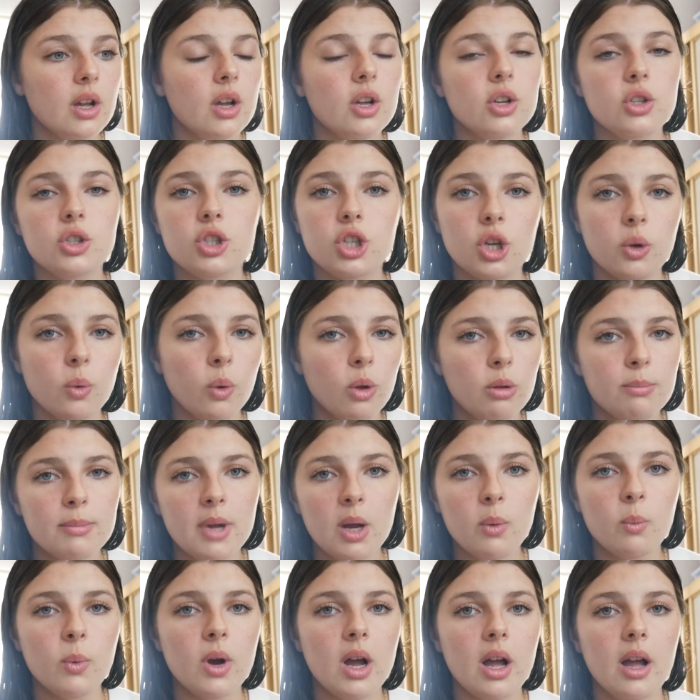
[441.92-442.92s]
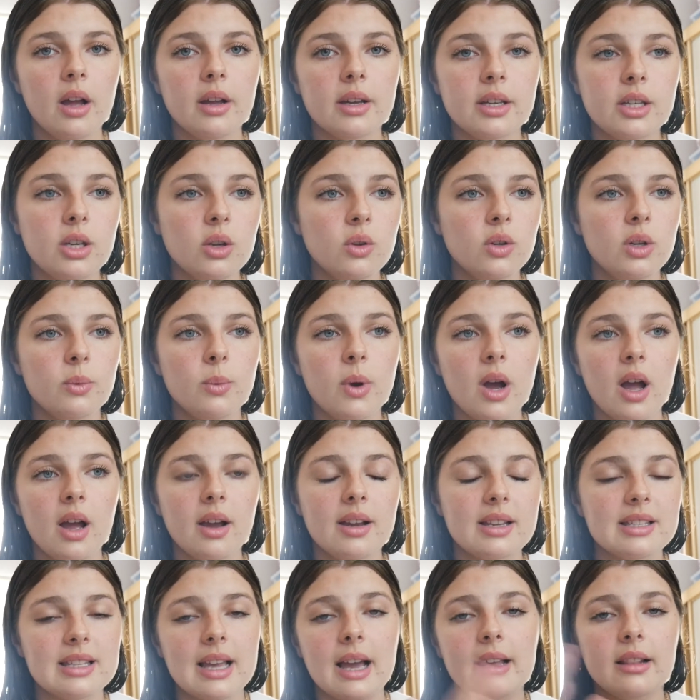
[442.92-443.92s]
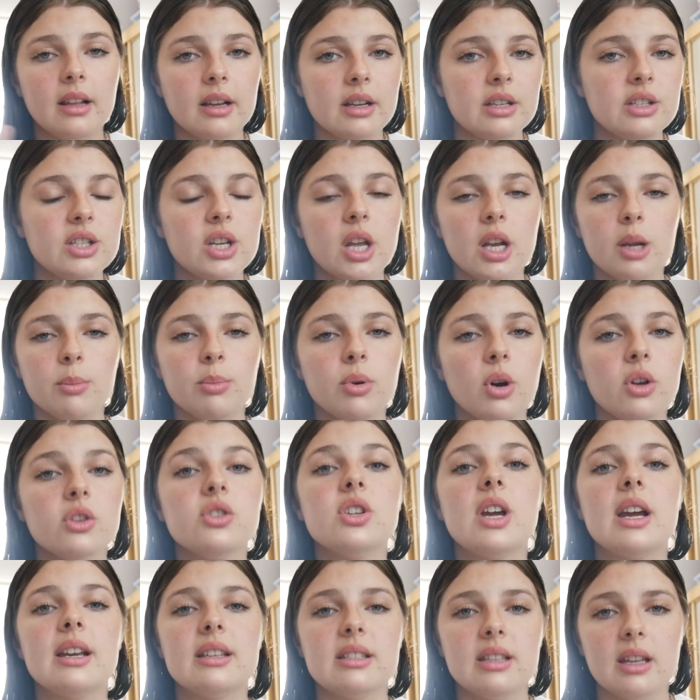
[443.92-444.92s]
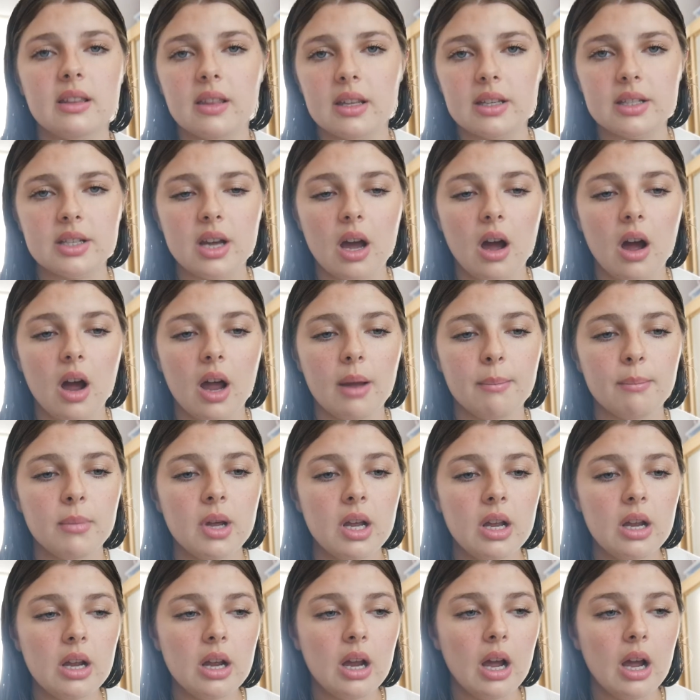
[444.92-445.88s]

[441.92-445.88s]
do all my work, uni work, because I had like a ton of projects at that time.